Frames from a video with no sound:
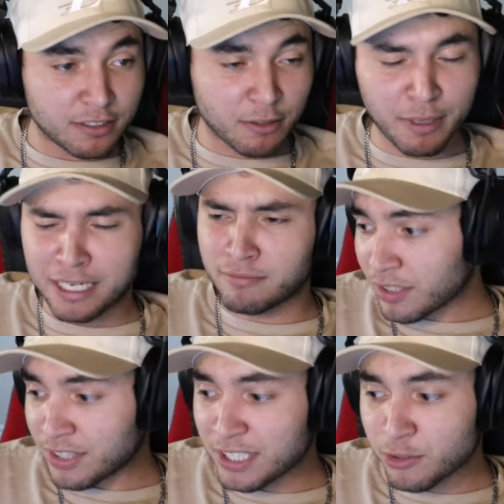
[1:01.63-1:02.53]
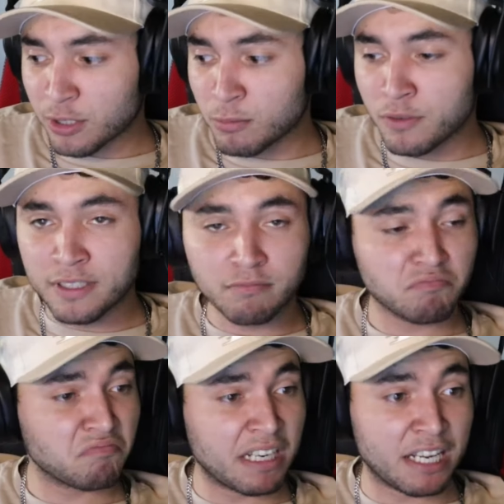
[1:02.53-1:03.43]
Wait, things started moving.
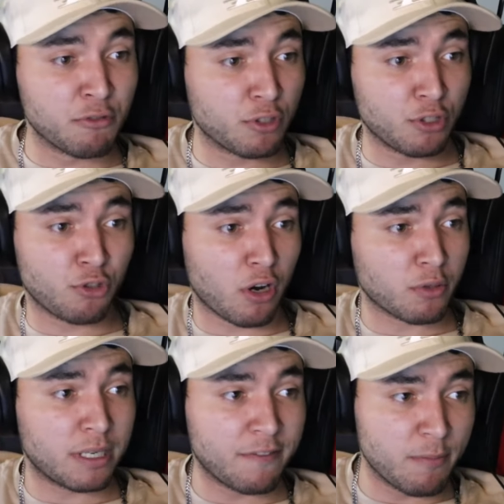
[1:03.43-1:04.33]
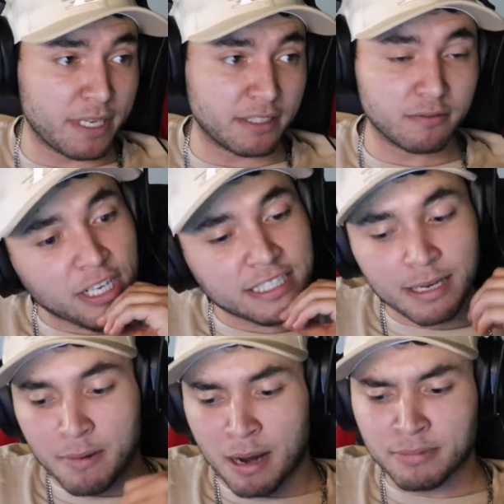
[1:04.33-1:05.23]
And it was the strongest one I've ever been in.
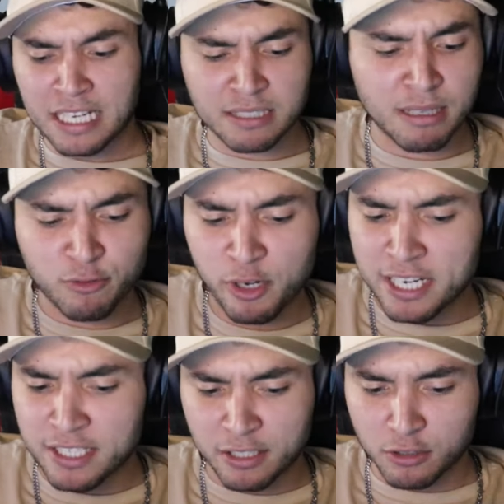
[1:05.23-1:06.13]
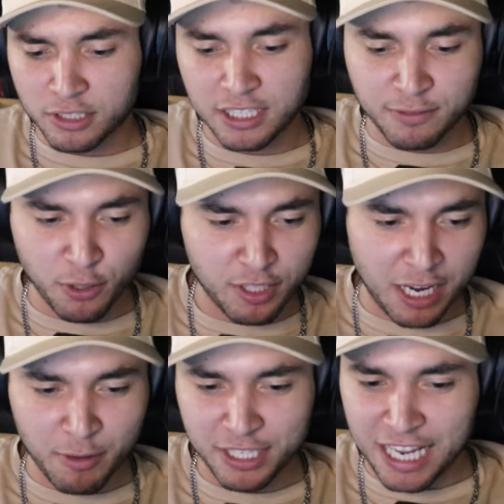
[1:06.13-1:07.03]
And I'm texting my friends, like, guys, feel that?
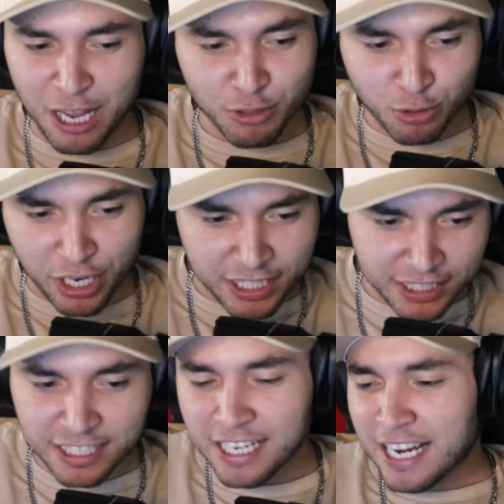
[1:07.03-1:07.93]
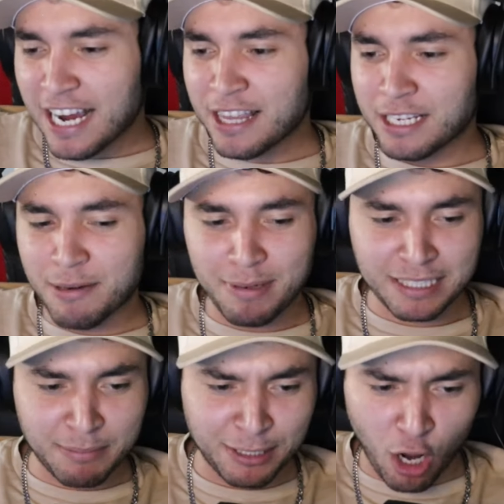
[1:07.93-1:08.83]
We're like, yeah, that was crazy. And then, yeah,
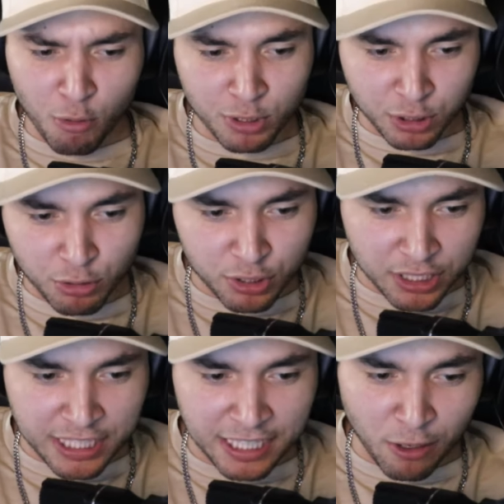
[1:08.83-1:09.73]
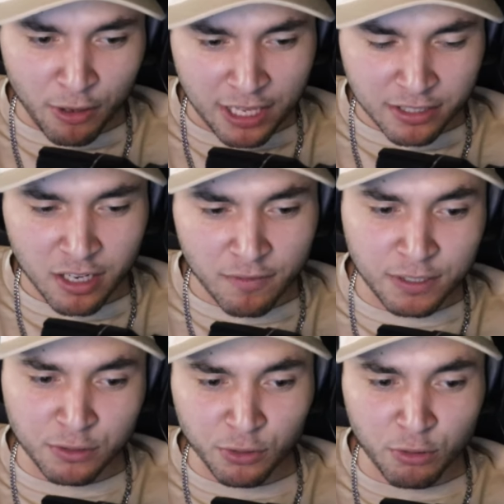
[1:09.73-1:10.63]
my dog was losing it and all that stuff. And he
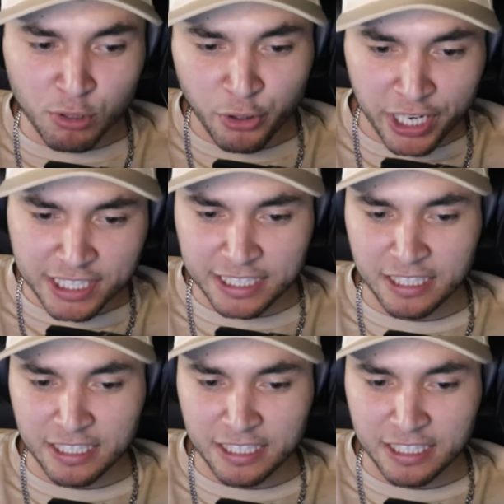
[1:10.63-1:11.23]
started going crazy.